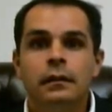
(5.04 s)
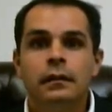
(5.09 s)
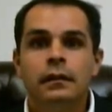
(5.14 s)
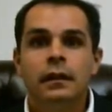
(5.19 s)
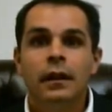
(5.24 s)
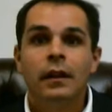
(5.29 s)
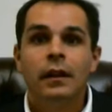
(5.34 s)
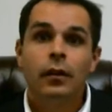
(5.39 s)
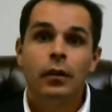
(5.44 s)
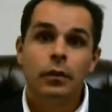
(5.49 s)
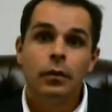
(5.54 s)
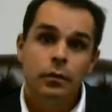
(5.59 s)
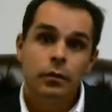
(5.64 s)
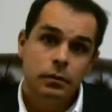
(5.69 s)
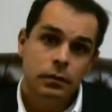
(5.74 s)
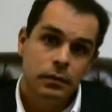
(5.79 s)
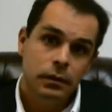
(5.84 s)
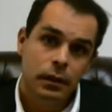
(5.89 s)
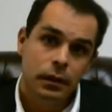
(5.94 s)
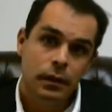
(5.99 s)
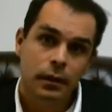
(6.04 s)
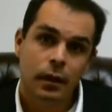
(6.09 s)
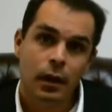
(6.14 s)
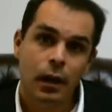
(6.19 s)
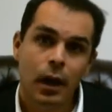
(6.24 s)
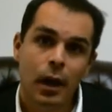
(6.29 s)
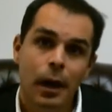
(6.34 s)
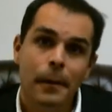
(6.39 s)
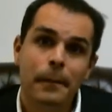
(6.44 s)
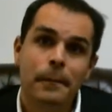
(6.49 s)
Hello,
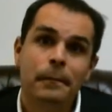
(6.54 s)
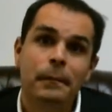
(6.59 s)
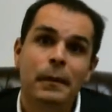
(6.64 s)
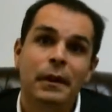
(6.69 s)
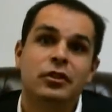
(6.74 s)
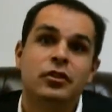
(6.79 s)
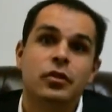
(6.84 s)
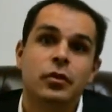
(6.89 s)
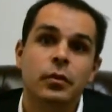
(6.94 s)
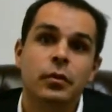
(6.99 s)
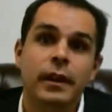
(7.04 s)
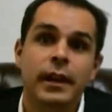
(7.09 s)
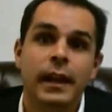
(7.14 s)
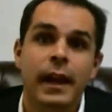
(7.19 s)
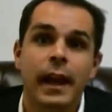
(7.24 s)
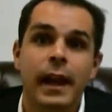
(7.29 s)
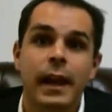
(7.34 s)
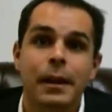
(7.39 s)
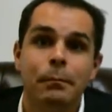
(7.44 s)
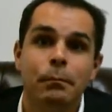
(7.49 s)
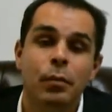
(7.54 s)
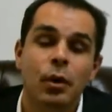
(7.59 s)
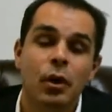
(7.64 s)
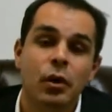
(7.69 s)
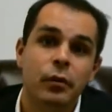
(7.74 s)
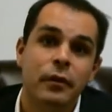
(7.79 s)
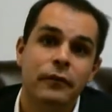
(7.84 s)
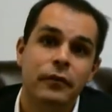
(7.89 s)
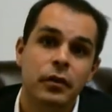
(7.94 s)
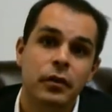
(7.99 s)
I'm doing a book
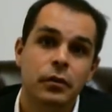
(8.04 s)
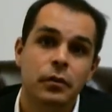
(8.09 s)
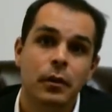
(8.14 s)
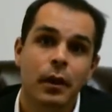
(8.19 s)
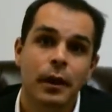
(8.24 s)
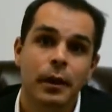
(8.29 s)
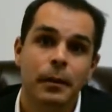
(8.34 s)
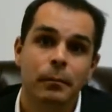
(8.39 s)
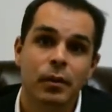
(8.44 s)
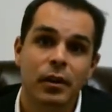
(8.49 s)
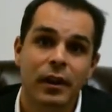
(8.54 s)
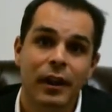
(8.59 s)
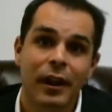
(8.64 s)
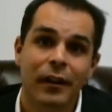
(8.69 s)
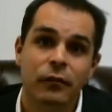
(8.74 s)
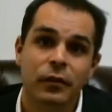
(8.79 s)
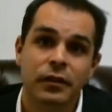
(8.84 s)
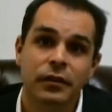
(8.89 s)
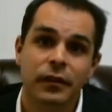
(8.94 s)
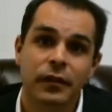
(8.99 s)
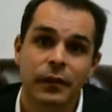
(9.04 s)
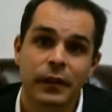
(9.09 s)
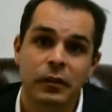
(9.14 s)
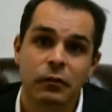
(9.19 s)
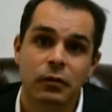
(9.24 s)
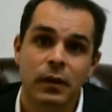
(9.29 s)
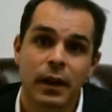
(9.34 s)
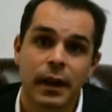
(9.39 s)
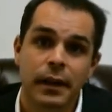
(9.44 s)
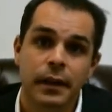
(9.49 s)
review on a book I recently
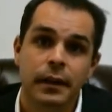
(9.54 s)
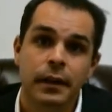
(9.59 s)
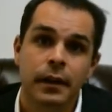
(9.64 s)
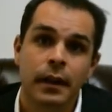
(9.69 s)
read.